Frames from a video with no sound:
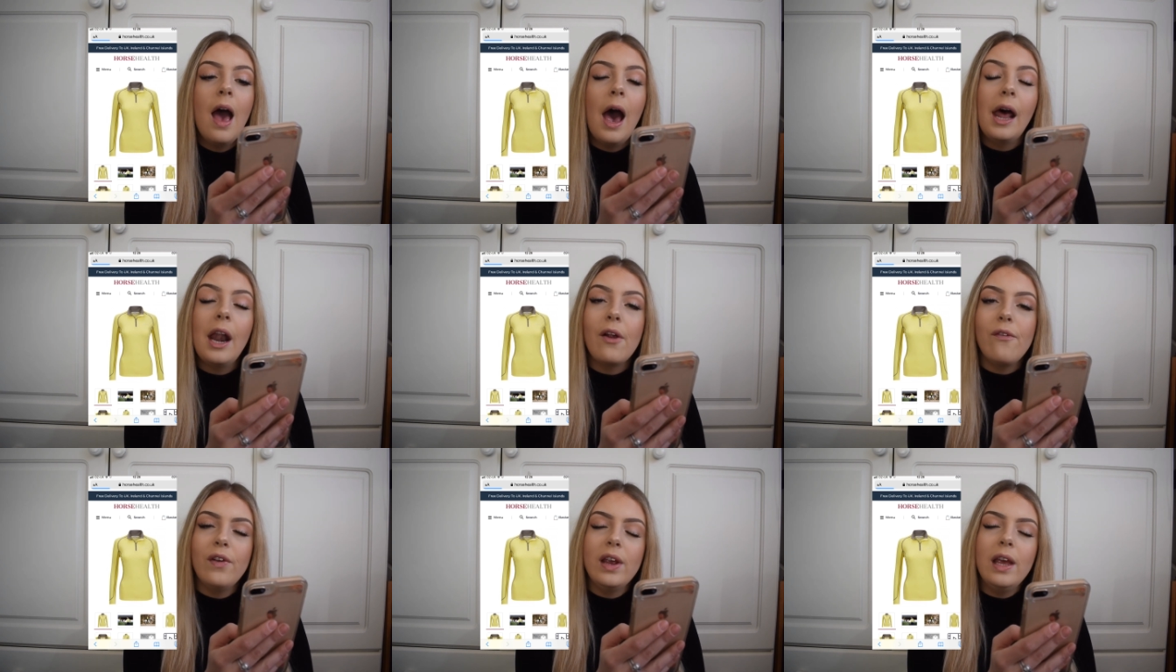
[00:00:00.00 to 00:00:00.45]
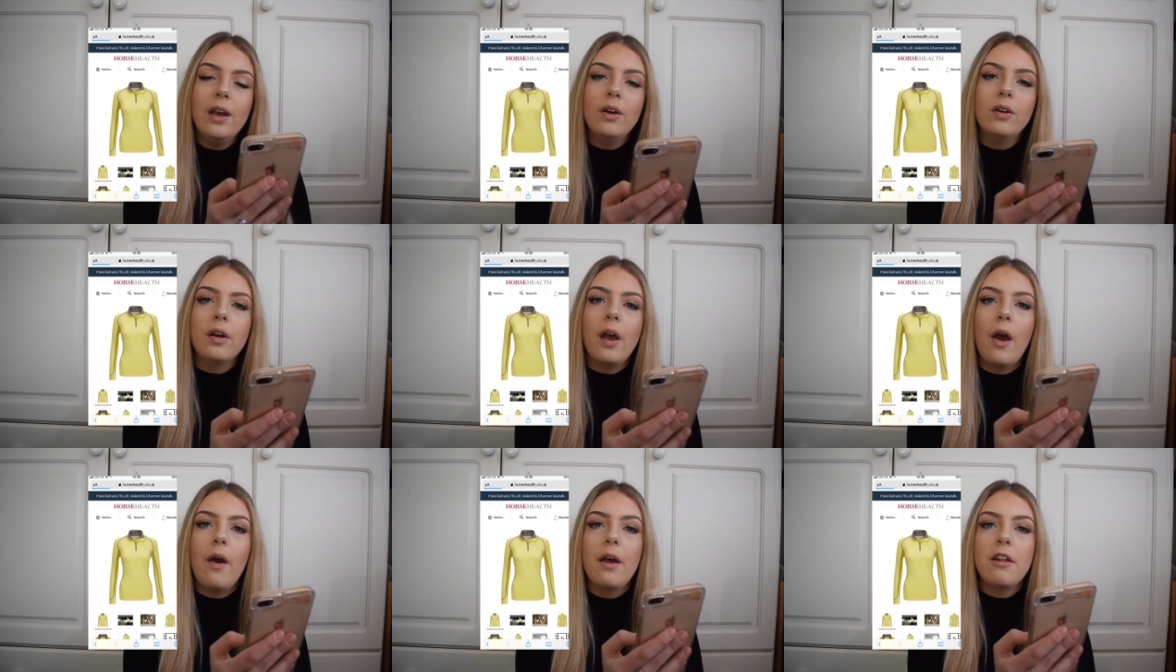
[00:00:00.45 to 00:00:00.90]
and I think it
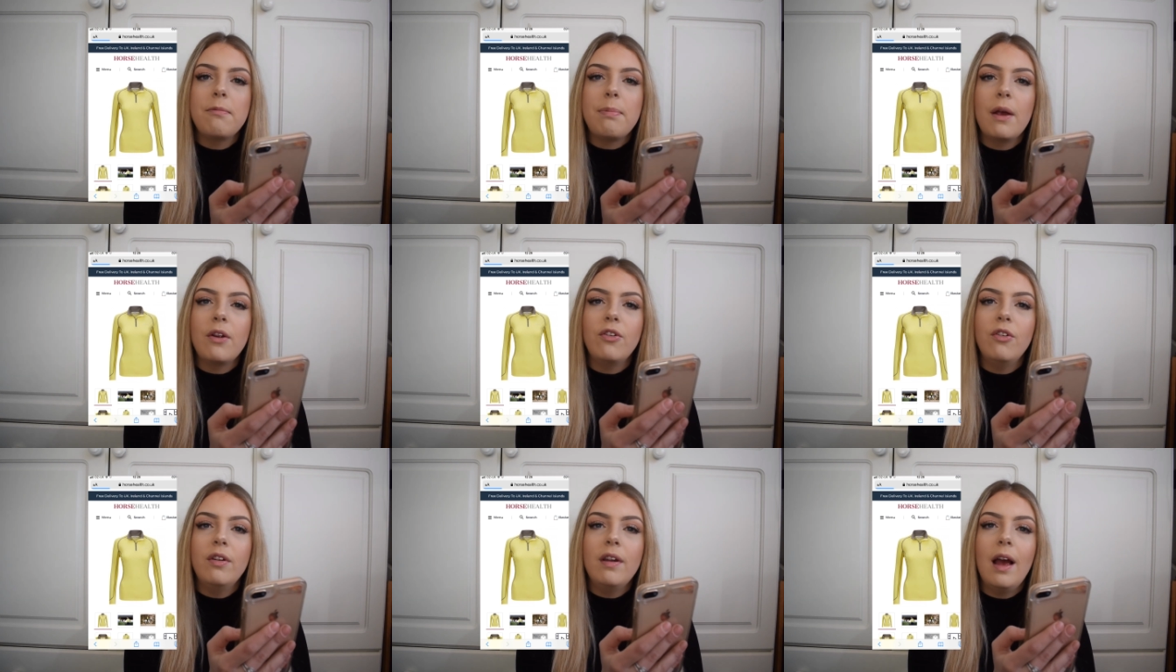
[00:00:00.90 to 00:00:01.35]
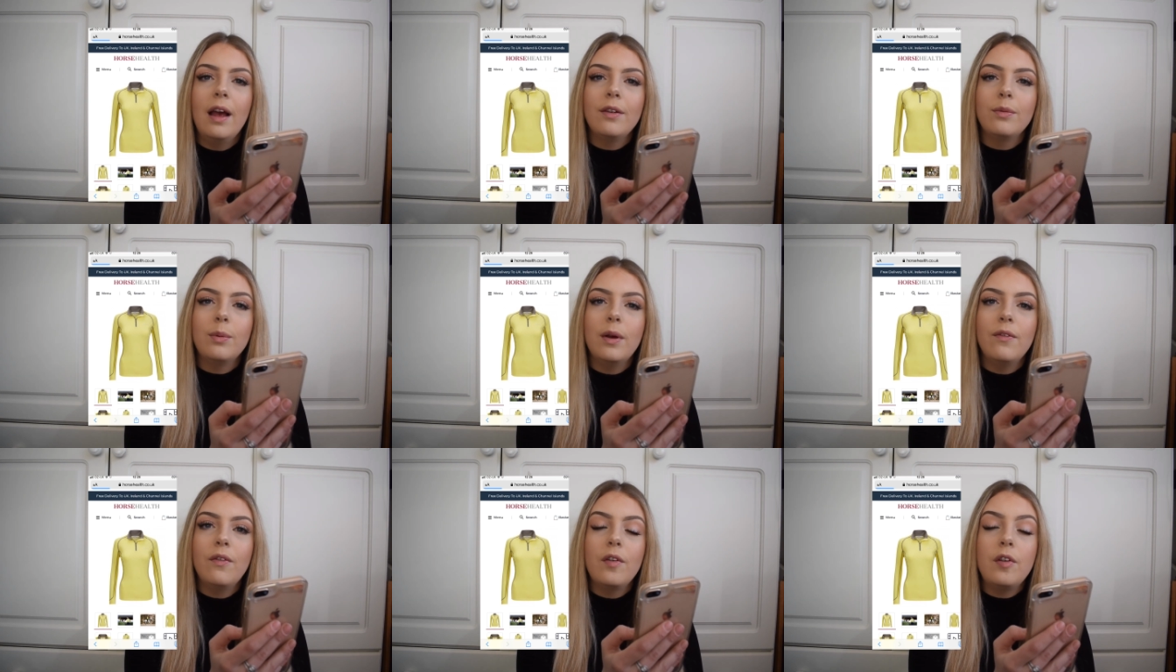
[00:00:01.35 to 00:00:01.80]
will go especially
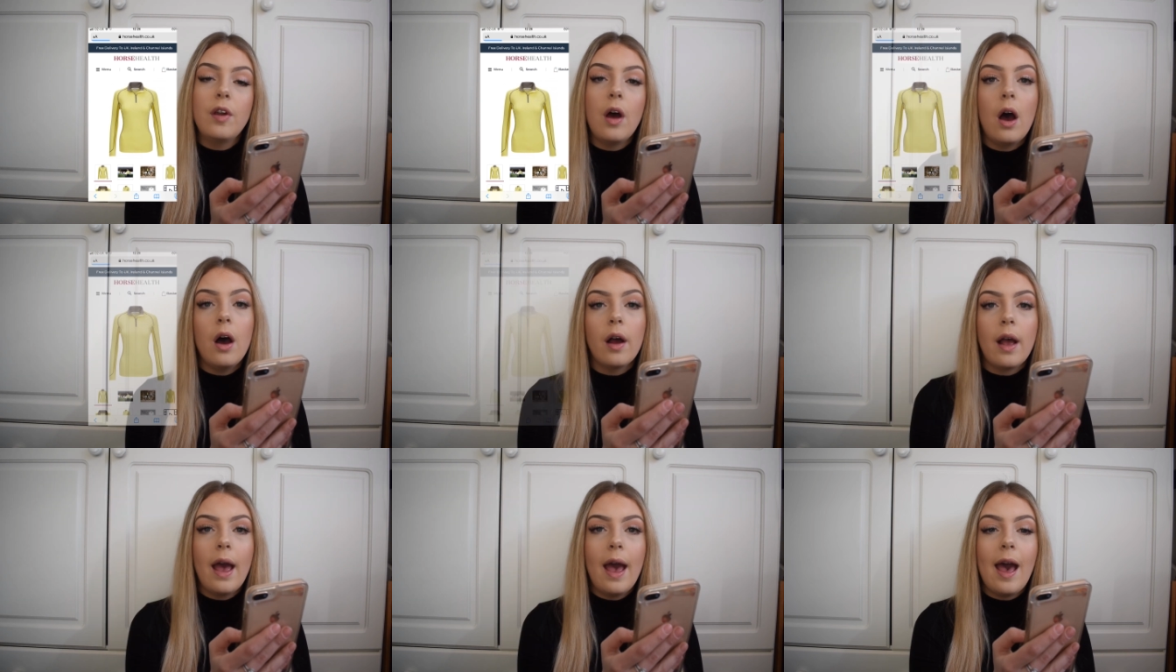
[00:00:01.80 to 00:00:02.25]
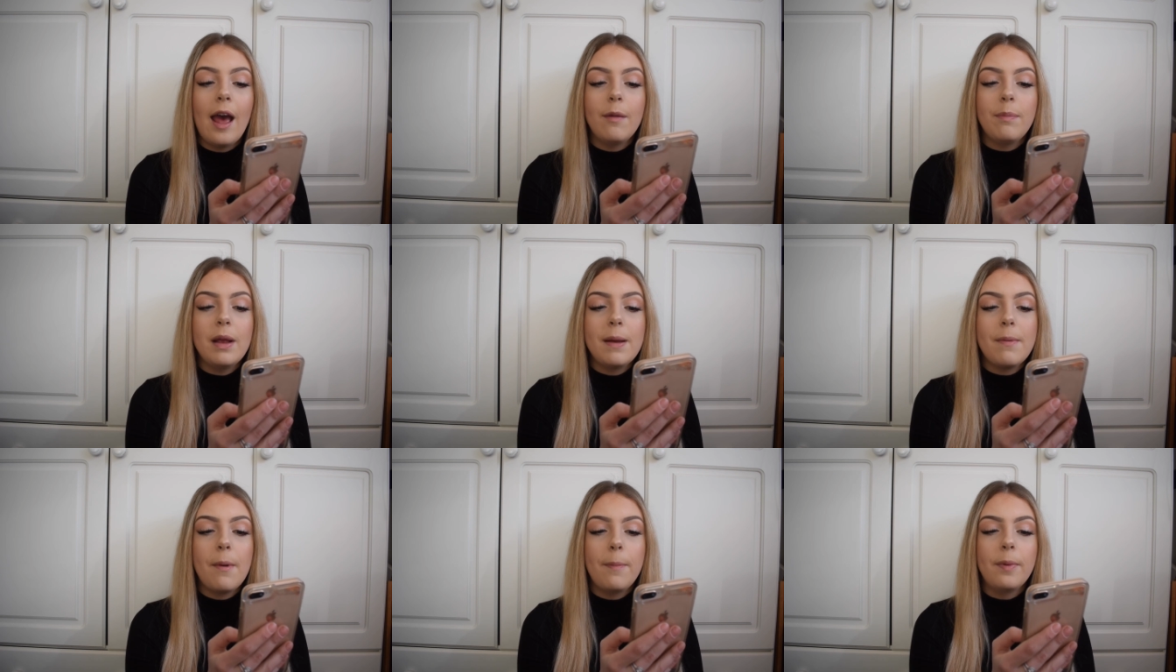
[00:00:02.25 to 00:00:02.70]
nice with darker haired
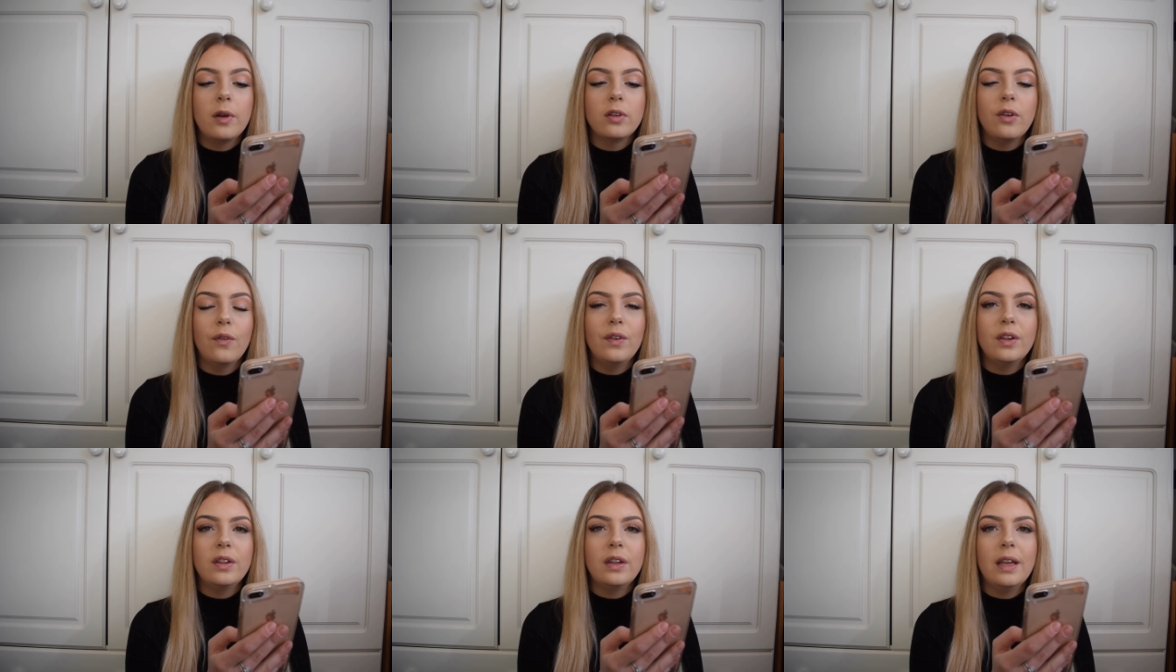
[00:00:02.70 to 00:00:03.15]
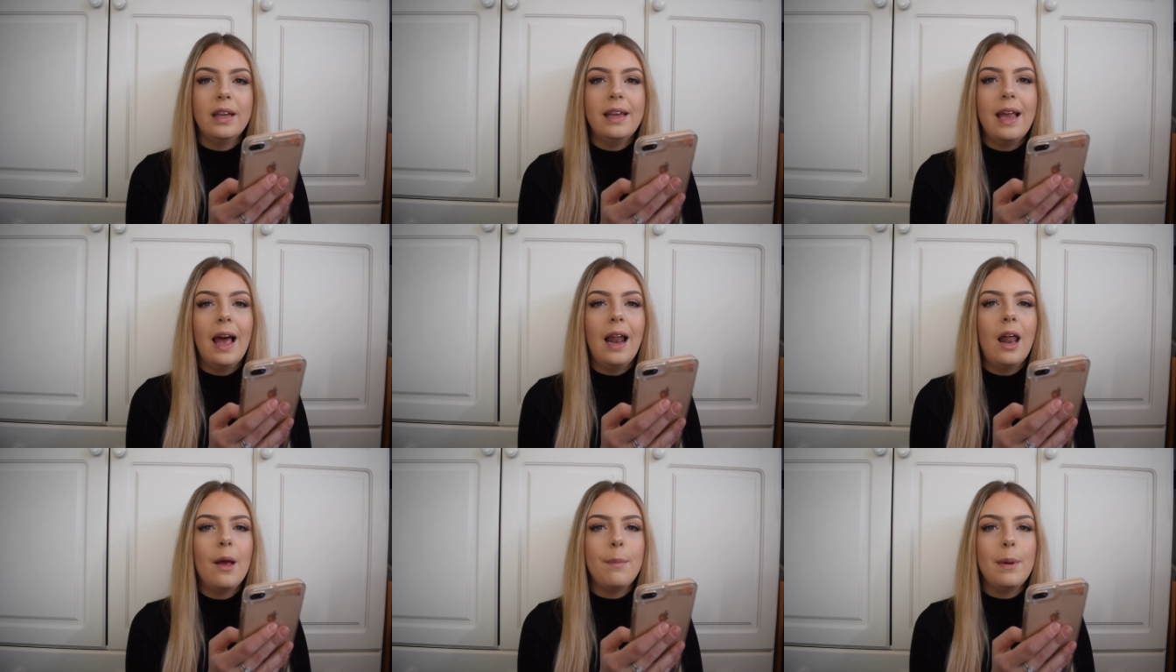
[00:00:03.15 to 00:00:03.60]
people because obviously
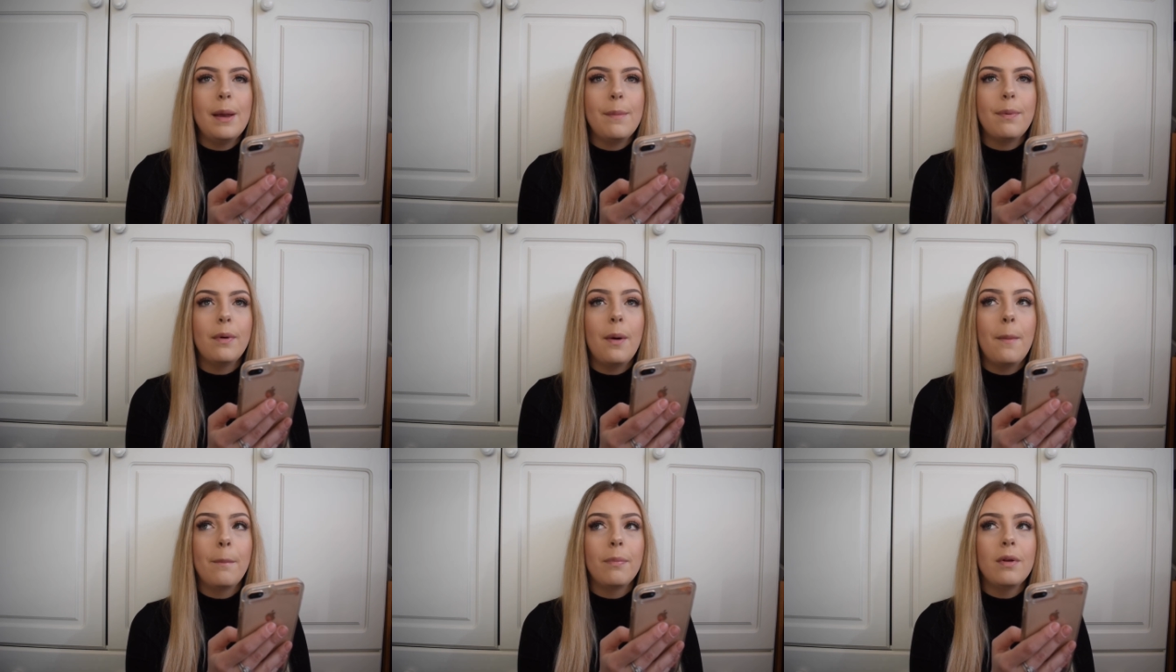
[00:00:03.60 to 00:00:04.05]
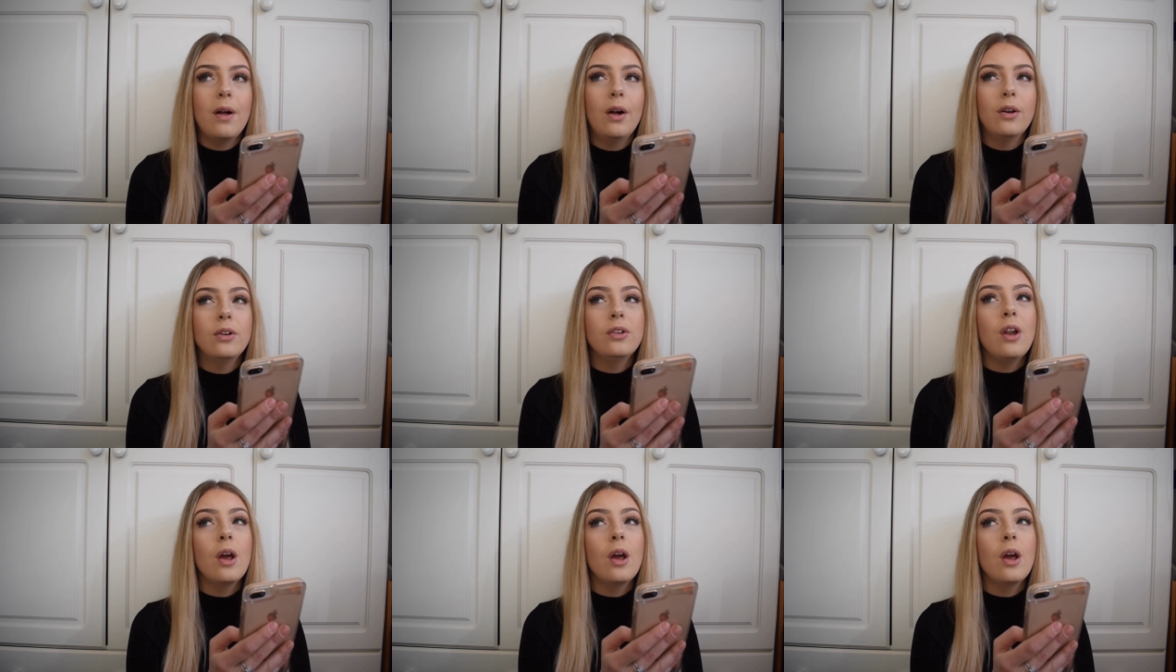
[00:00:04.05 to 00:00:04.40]
yellow people and blonde